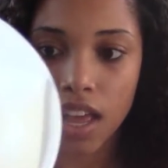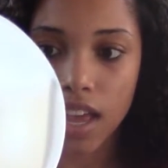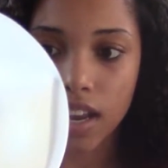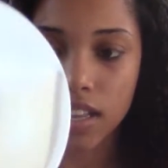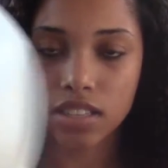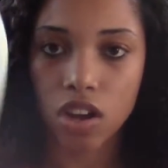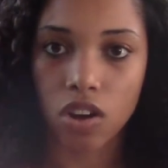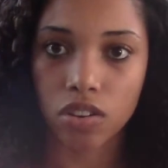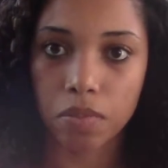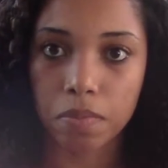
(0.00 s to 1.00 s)
and it's
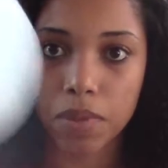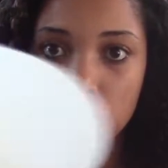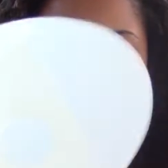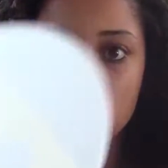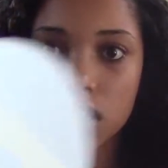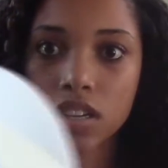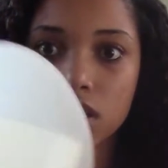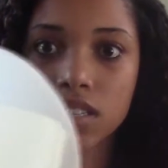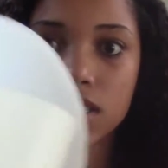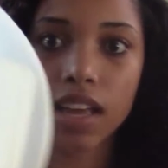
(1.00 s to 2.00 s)
called a milk
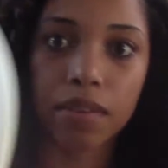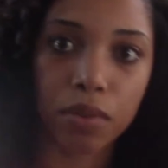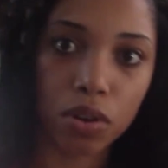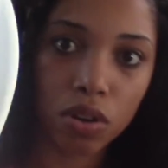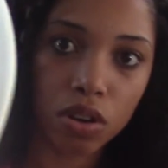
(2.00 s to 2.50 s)
saver.